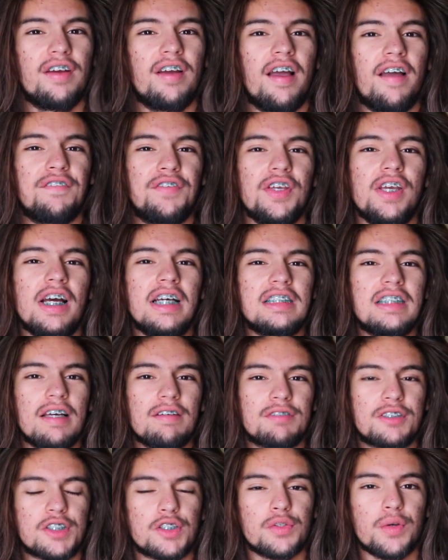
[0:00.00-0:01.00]
If you guys
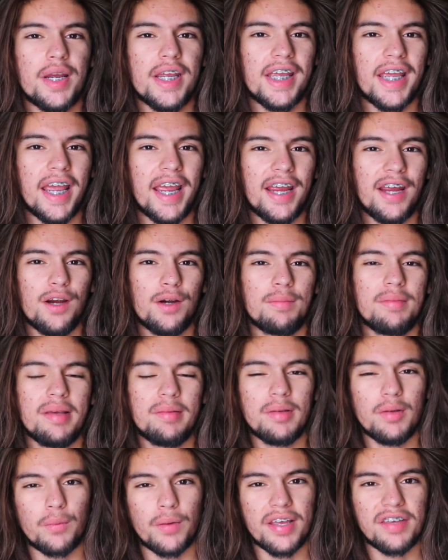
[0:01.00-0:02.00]
have straight hair,
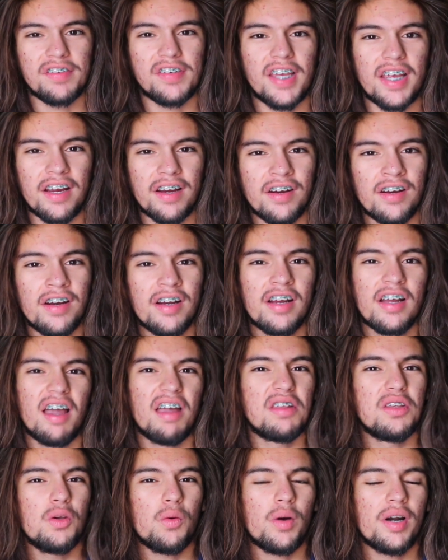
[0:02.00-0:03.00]
maybe wavy hair,
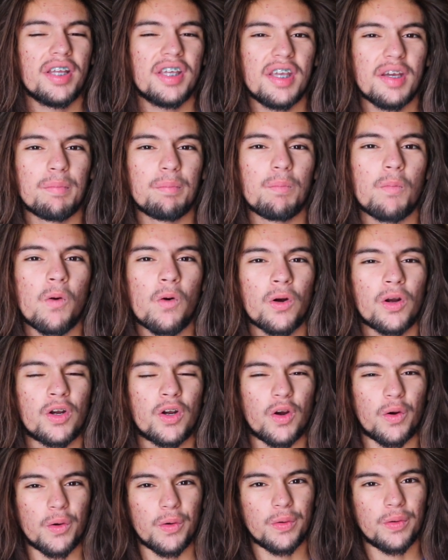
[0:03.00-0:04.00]
and you want to get more
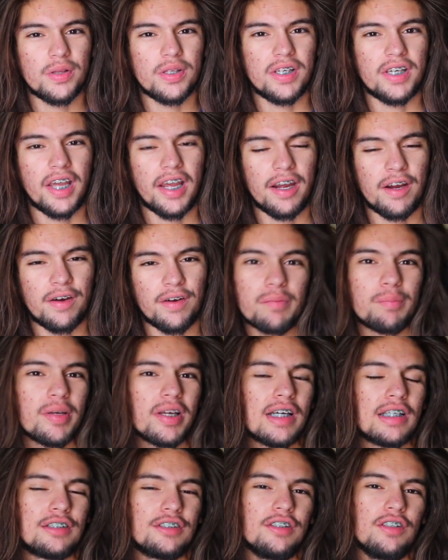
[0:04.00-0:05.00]
curly hair,
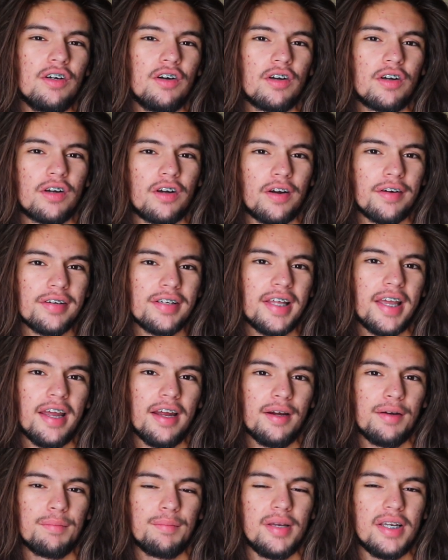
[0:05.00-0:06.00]
because you know curly
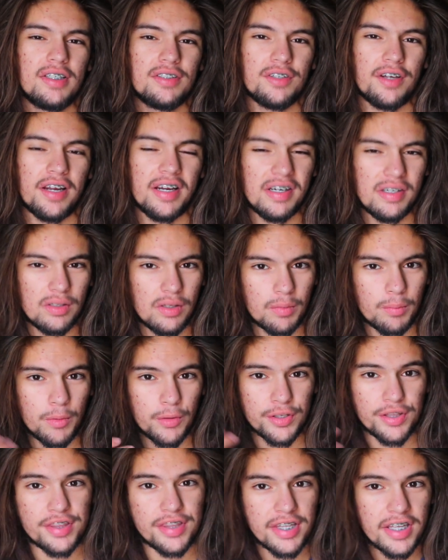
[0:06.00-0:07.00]
hair makes your hair look
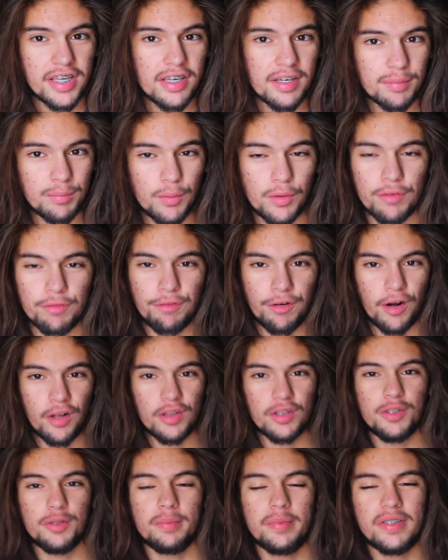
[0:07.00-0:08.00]
more thick, more
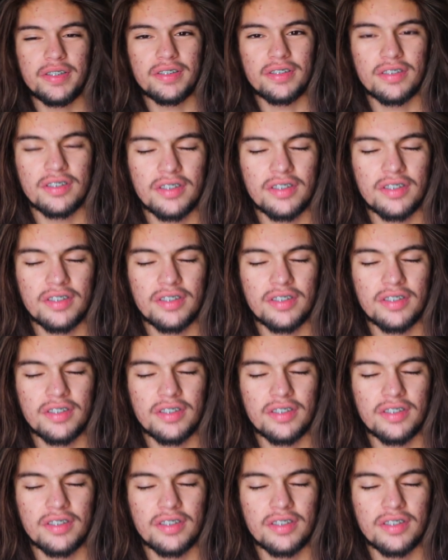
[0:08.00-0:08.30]
voluminous,